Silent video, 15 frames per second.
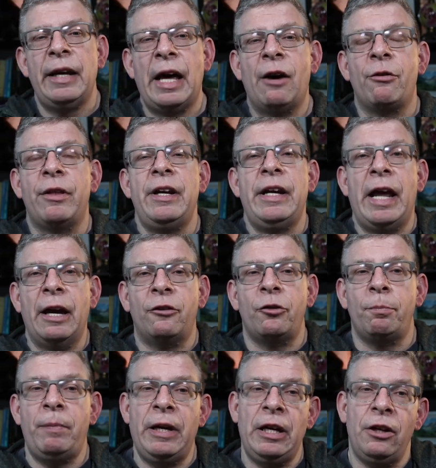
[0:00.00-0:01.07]
Now, the
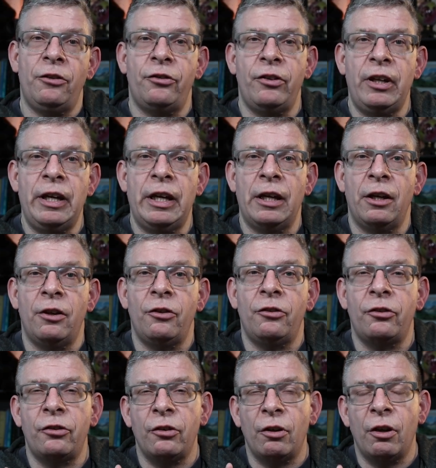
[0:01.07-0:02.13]
next piece
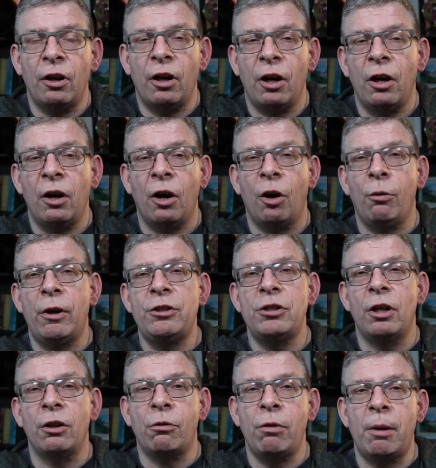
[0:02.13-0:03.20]
is
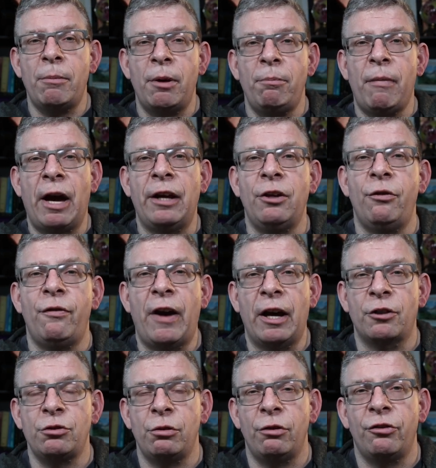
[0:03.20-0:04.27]
original equipment
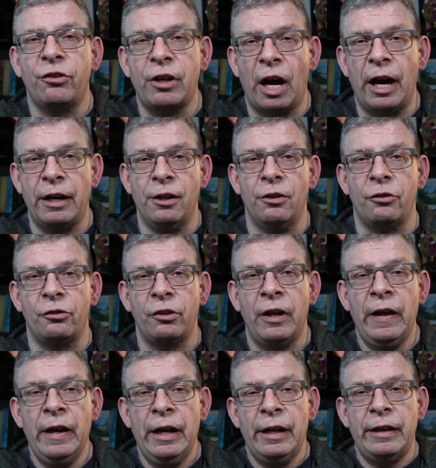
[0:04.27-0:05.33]
manufacturer's guidance.
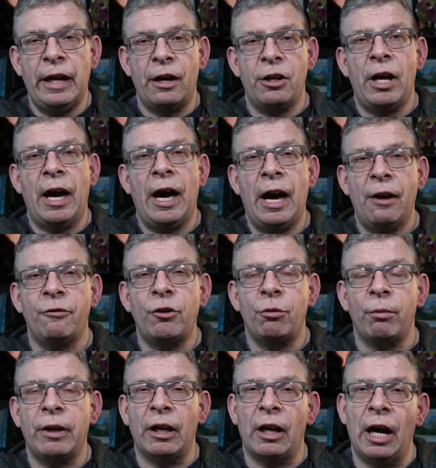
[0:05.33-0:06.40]
Now, you have
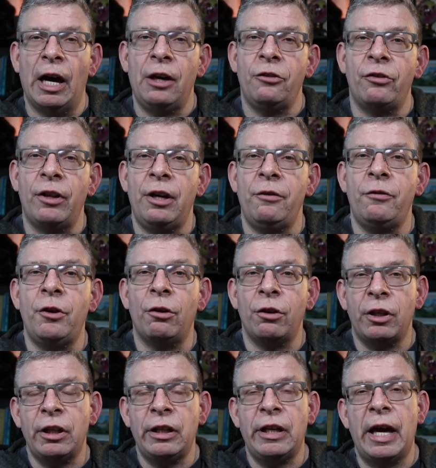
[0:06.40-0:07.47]
to realize that if
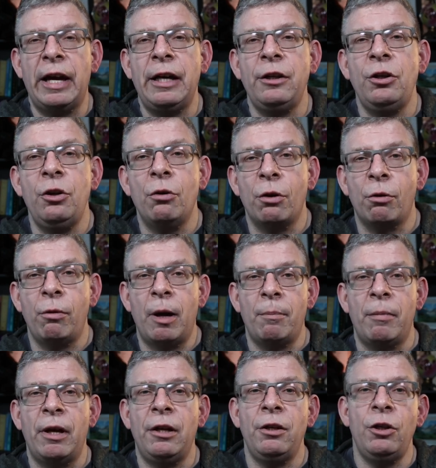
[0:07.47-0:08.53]
you're getting new
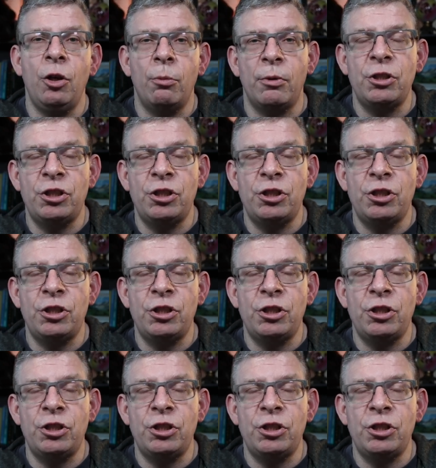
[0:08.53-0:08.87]
equipment, new